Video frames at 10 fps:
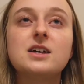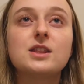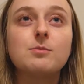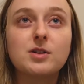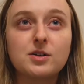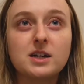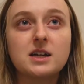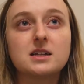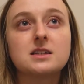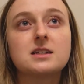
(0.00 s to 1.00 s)

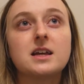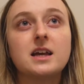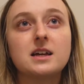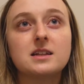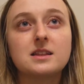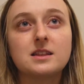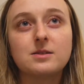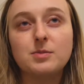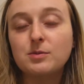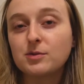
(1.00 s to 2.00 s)
blurriness and
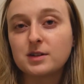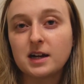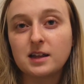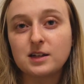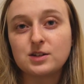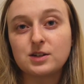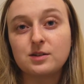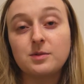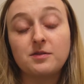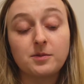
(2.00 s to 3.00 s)
the pupil dilation
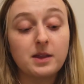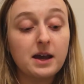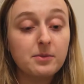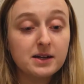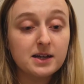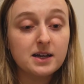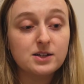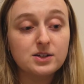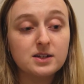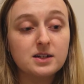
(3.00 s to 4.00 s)
could be from that
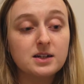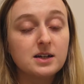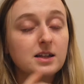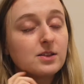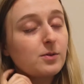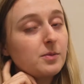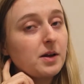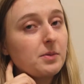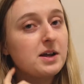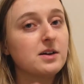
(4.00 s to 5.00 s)
medication, the one
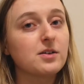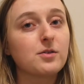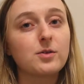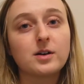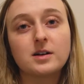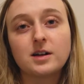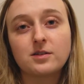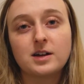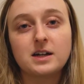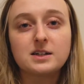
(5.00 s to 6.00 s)
behind my ear, or
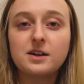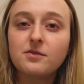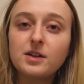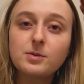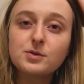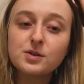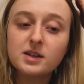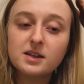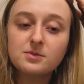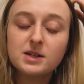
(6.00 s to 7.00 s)
another anti-inflammatory
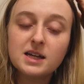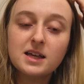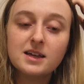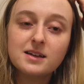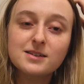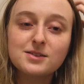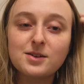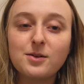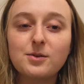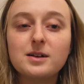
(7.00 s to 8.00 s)
that I'm taking.
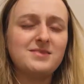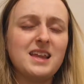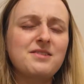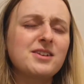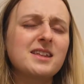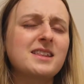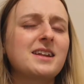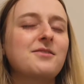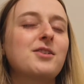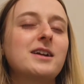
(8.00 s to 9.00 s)
So everything
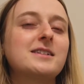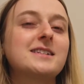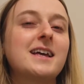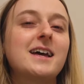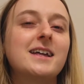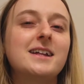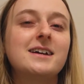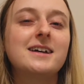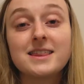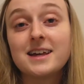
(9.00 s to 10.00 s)
that I've read said
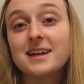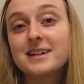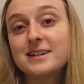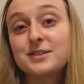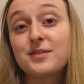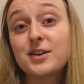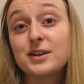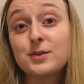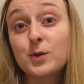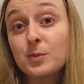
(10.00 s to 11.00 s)
that it's
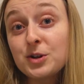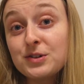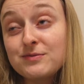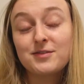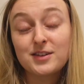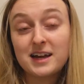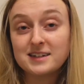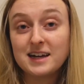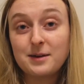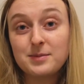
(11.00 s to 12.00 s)
fairly normal for that
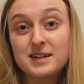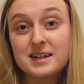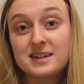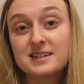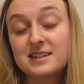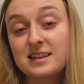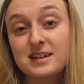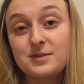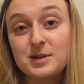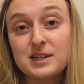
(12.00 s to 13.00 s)
to happen, and it's
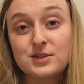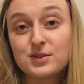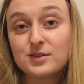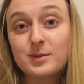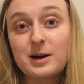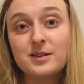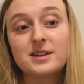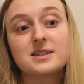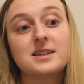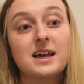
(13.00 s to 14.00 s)
nothing to be concerned about
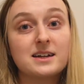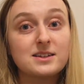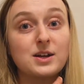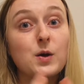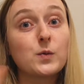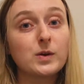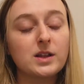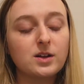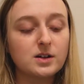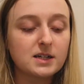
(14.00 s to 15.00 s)
unless it lasts like a
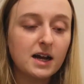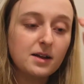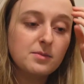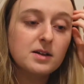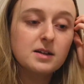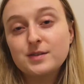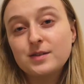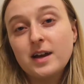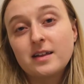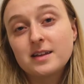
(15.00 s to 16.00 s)
really long time.
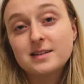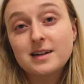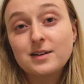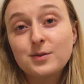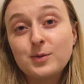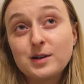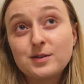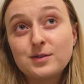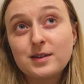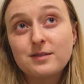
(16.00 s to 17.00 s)
So yeah, that's kind of the weird
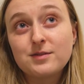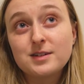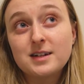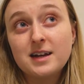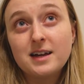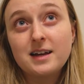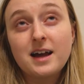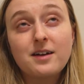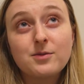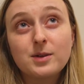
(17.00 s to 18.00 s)
new thing for today.
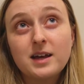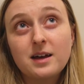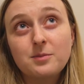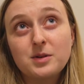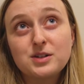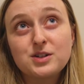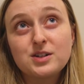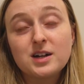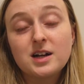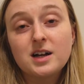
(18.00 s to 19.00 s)
Haven't really had much
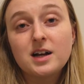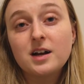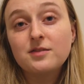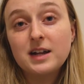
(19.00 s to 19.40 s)
of an